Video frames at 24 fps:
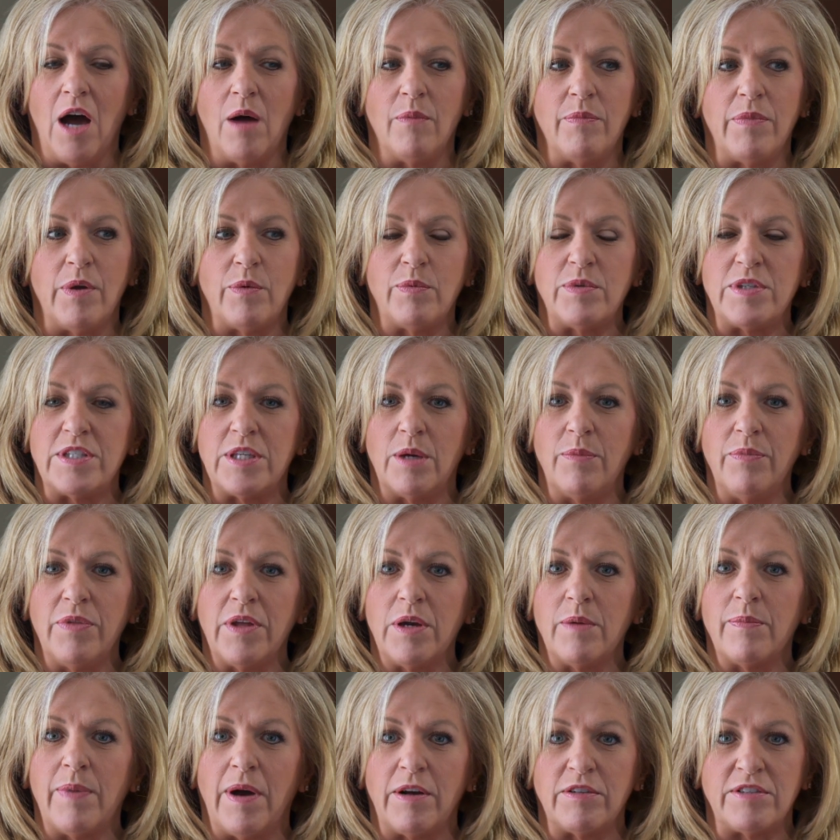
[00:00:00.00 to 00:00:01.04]
There was
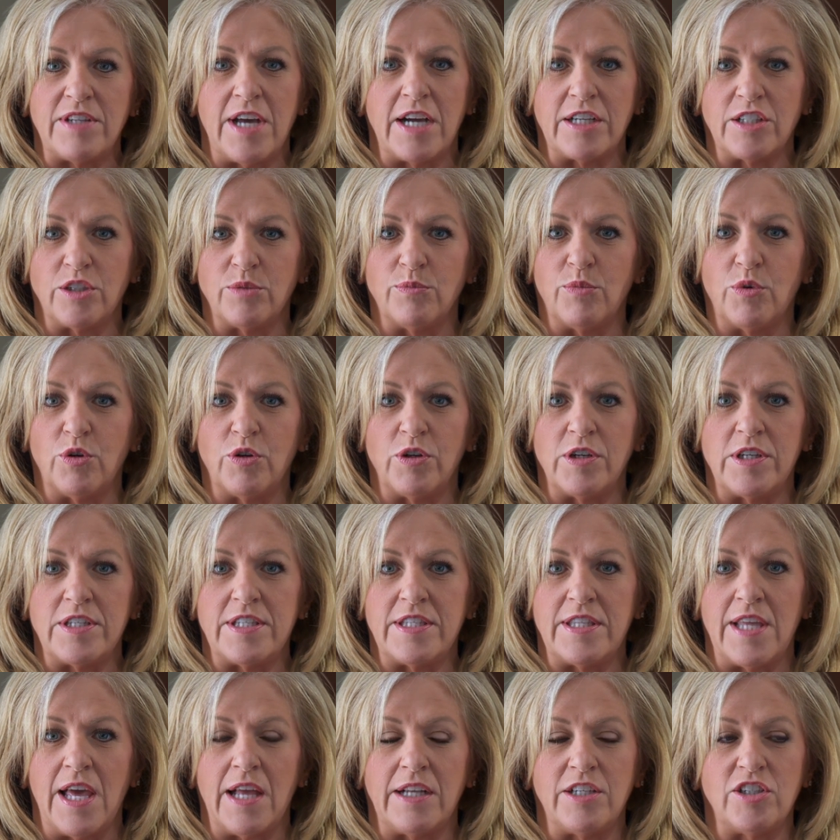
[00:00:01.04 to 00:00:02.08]
something about Dr.
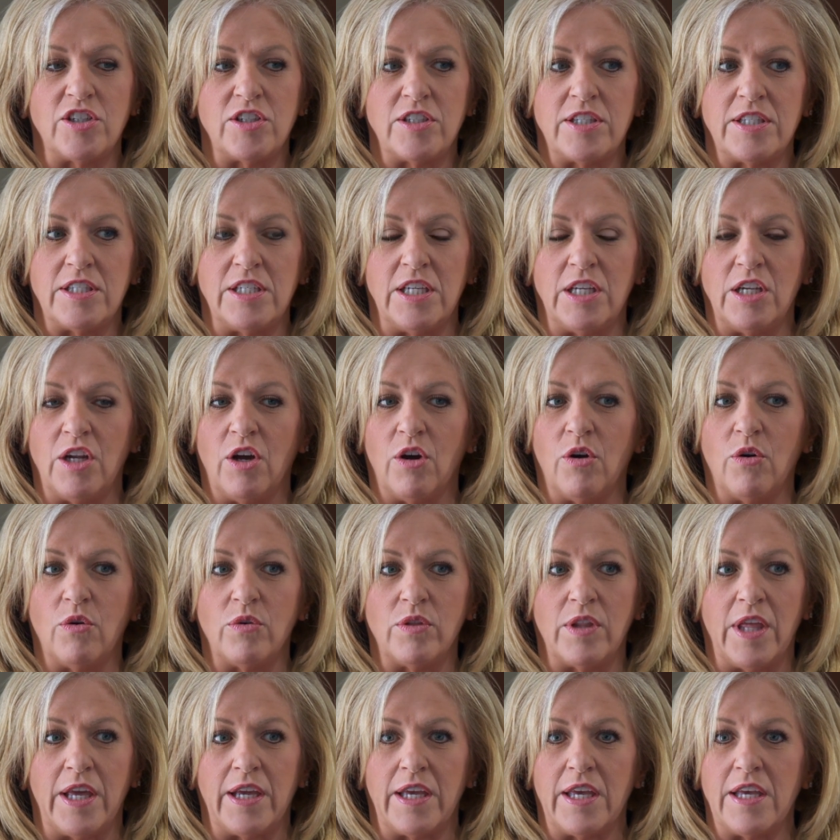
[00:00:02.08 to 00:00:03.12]
Morris that just, you know,
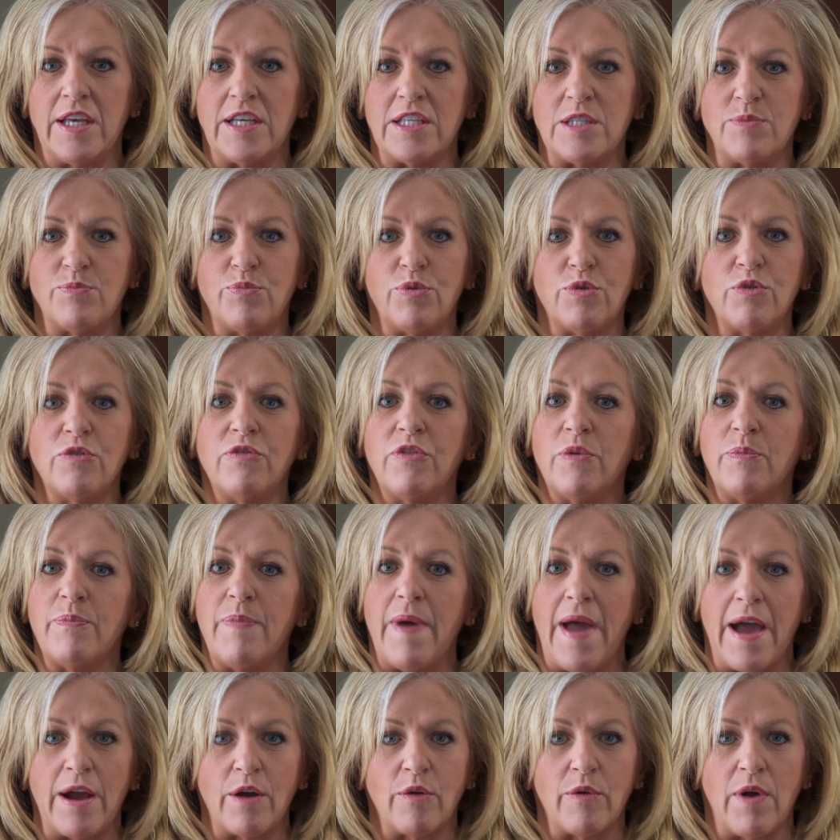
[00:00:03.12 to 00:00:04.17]
like his proven
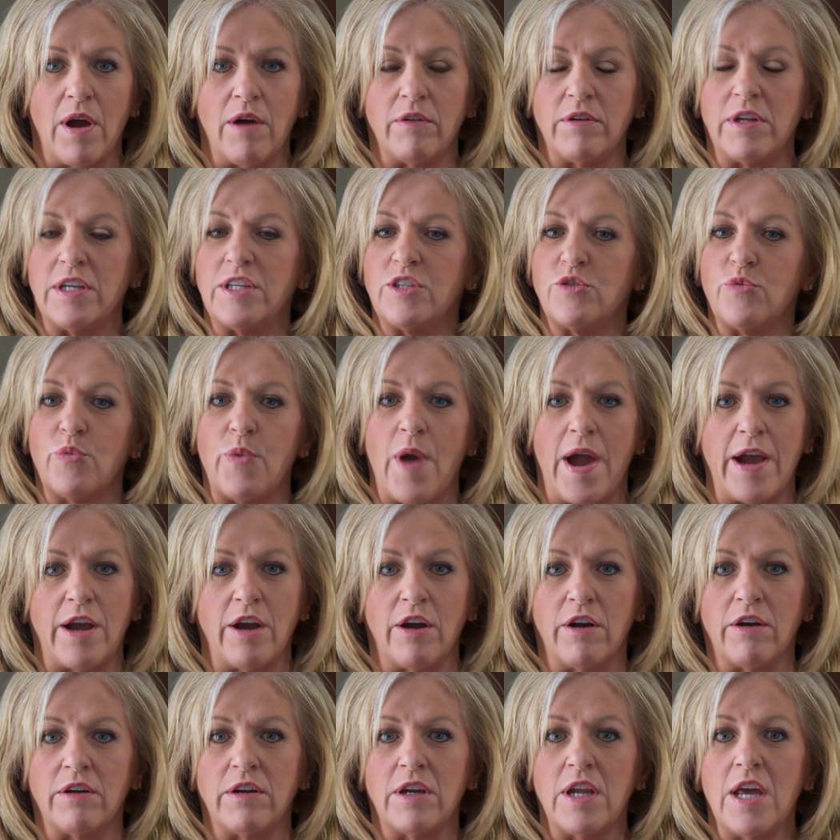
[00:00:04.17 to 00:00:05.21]
background, his
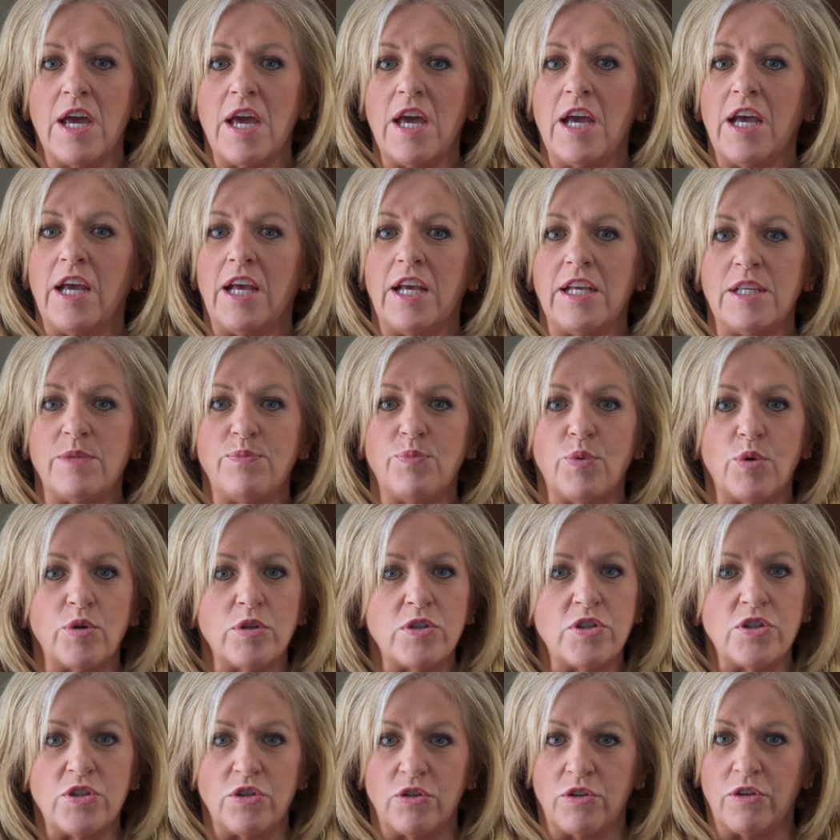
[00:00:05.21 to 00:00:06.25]
record, he's
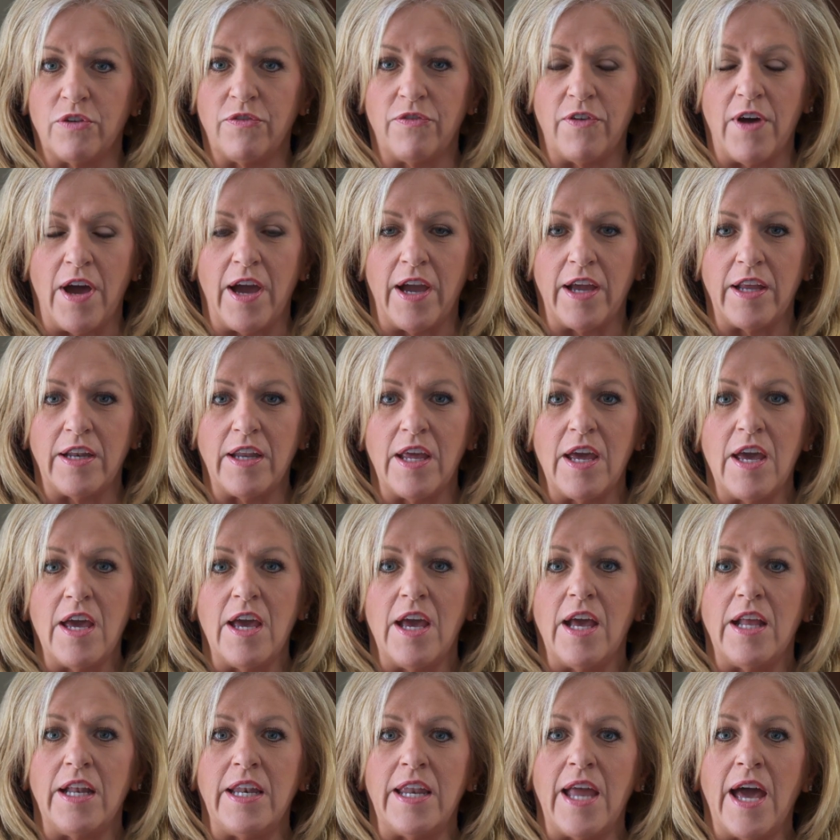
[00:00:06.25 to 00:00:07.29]
board certified.
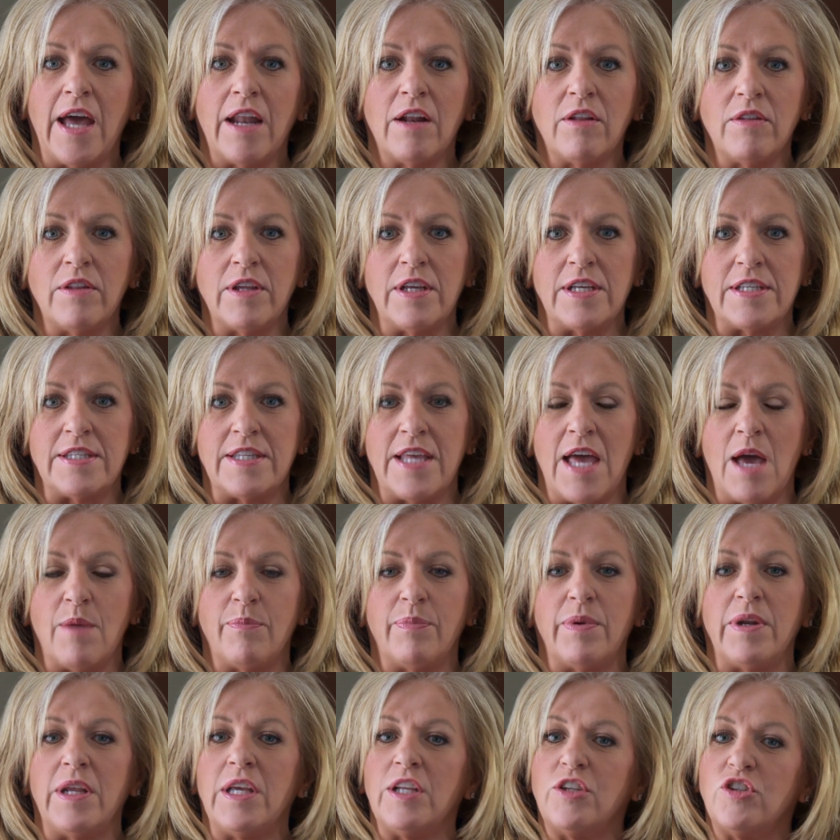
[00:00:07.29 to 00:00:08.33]
Not only is
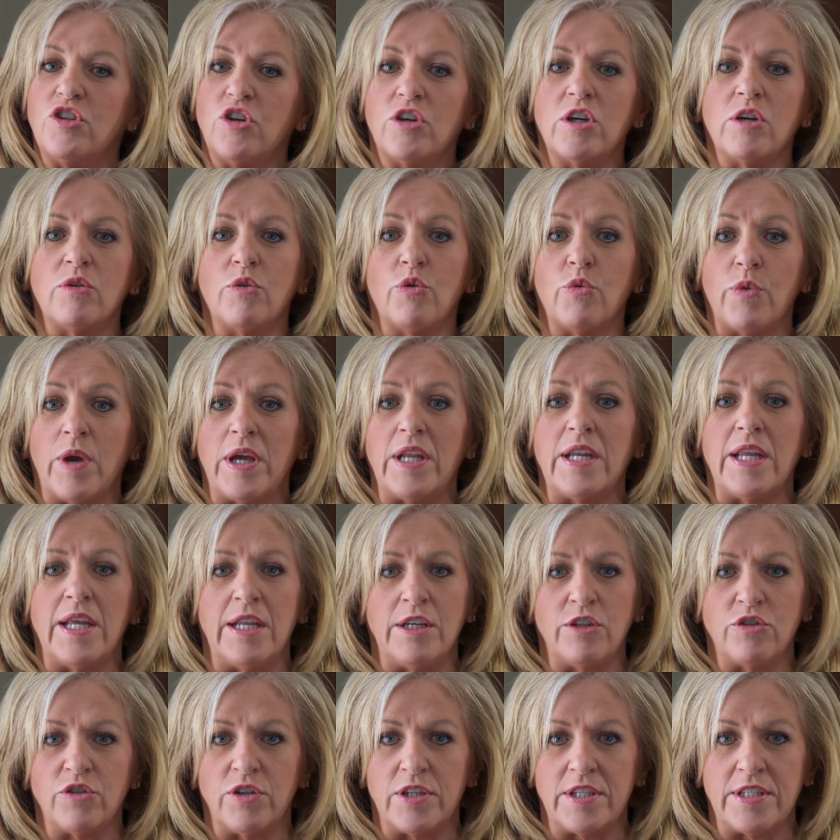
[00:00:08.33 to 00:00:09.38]
that, but he took a great
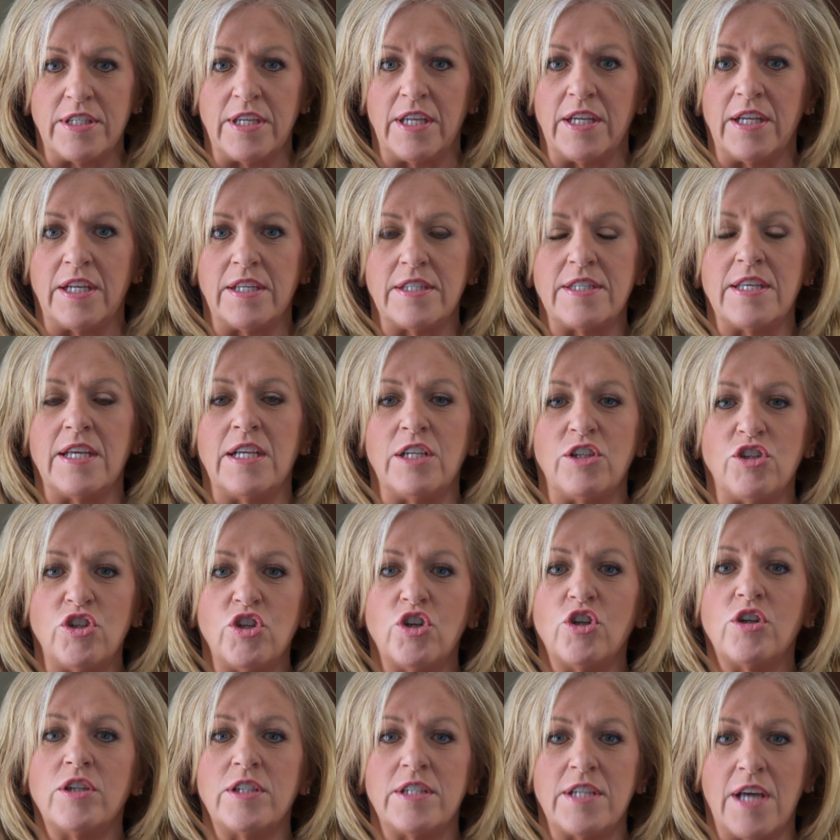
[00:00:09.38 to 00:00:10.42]
interest in us and
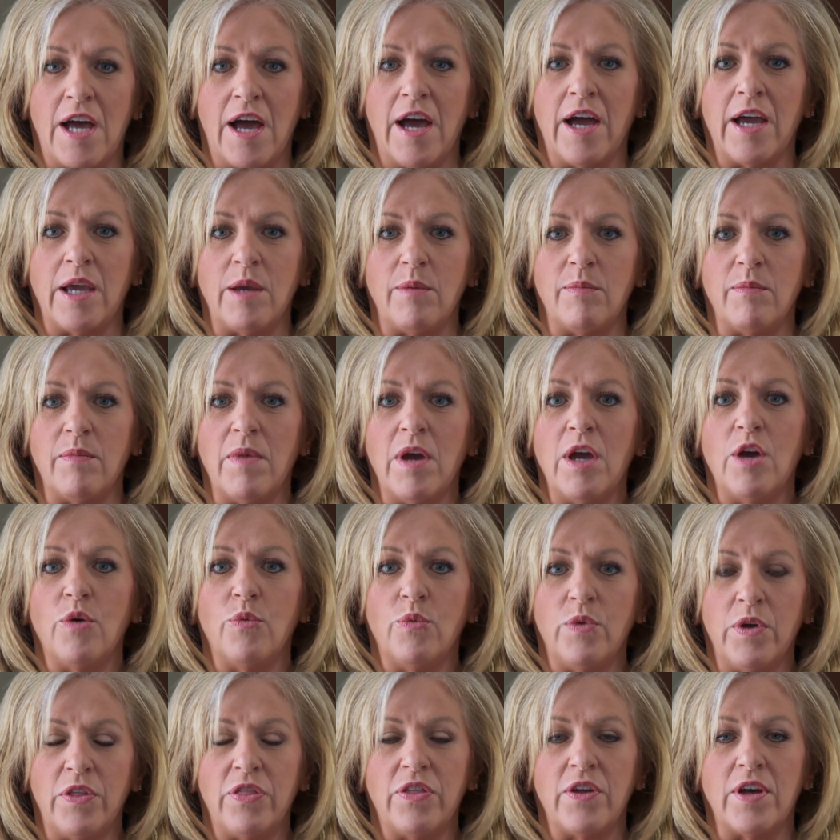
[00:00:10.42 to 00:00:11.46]
took time
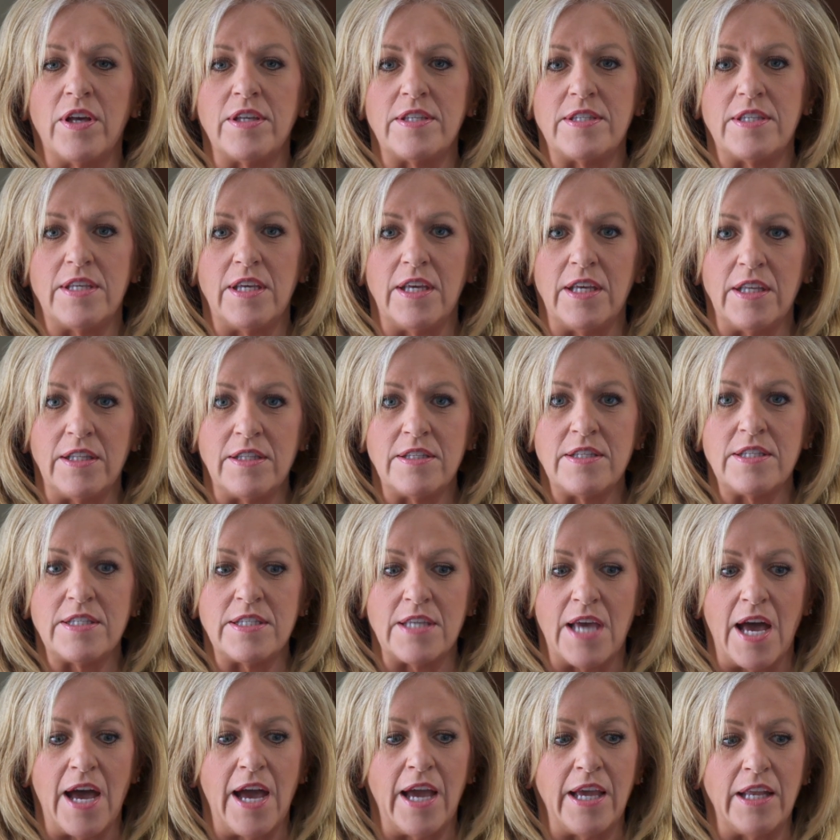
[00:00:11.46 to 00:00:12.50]
with us
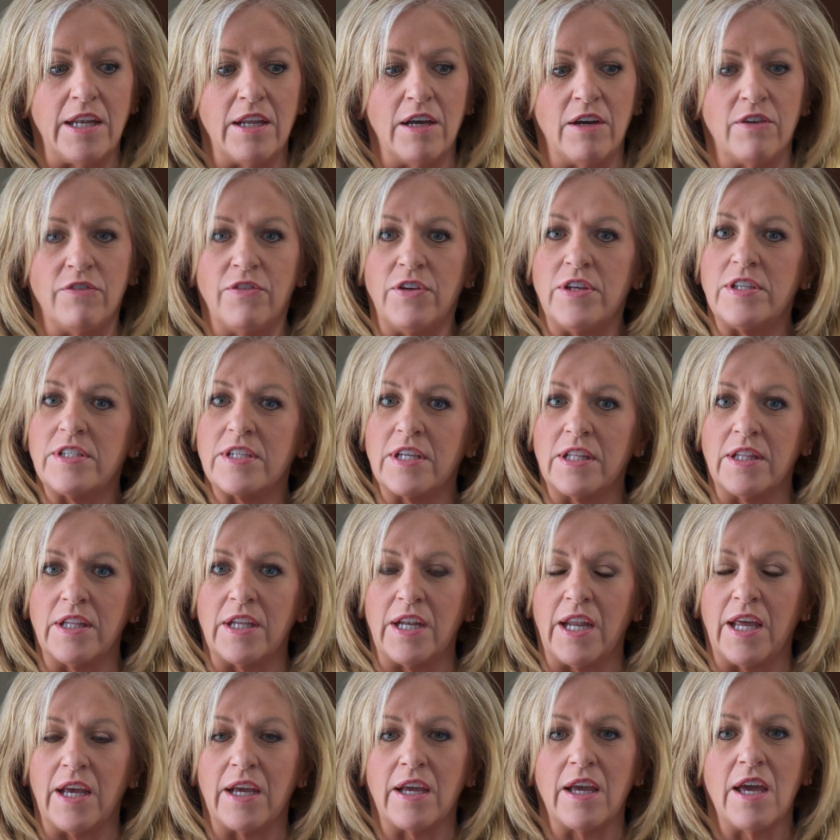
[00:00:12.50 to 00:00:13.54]
inside of his
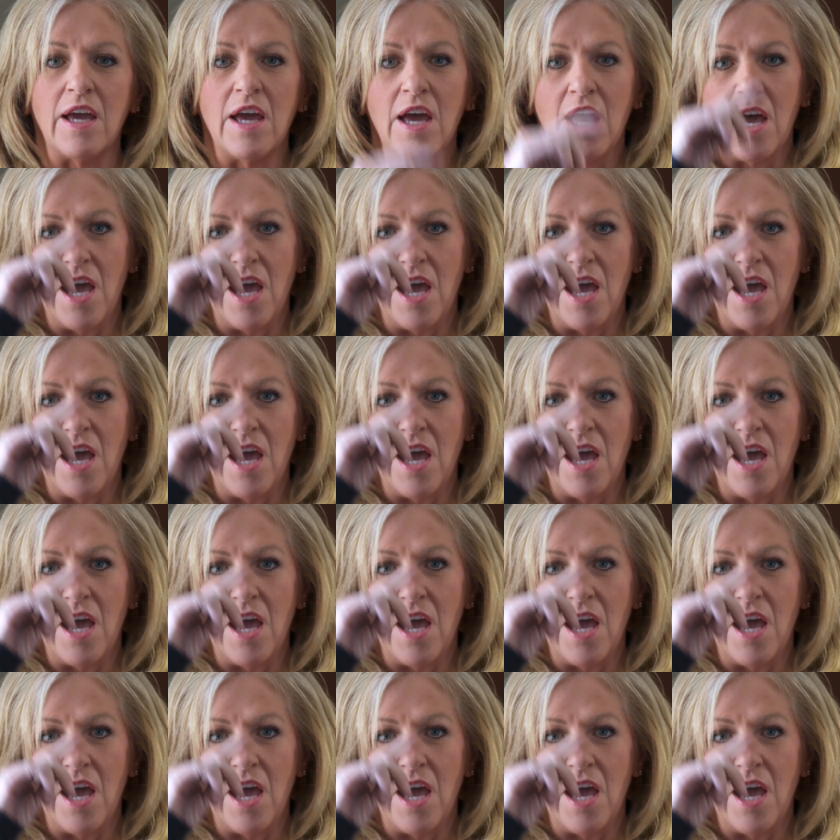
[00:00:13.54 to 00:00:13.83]
clinic.